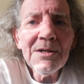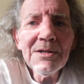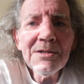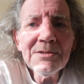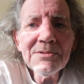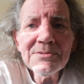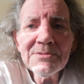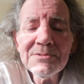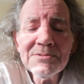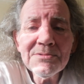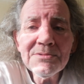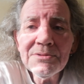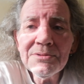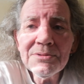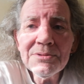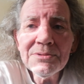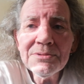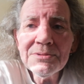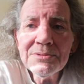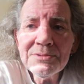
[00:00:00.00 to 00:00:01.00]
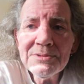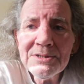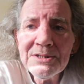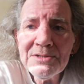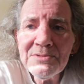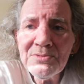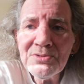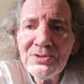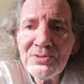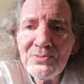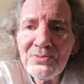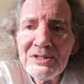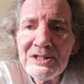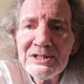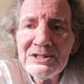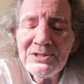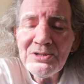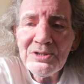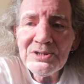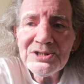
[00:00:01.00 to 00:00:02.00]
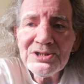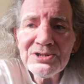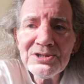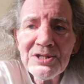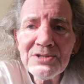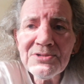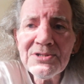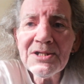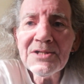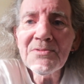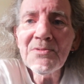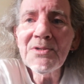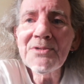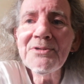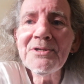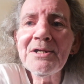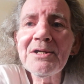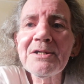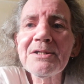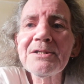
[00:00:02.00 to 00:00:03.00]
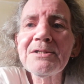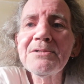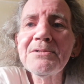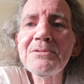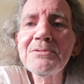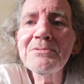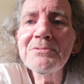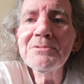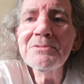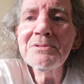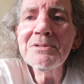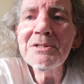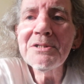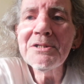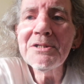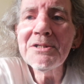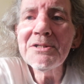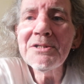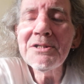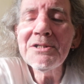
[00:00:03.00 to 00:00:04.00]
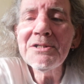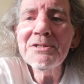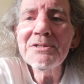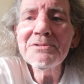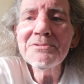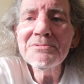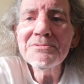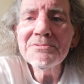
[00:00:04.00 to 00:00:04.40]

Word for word: Uh, it was a really nice Sunday one day, and uh,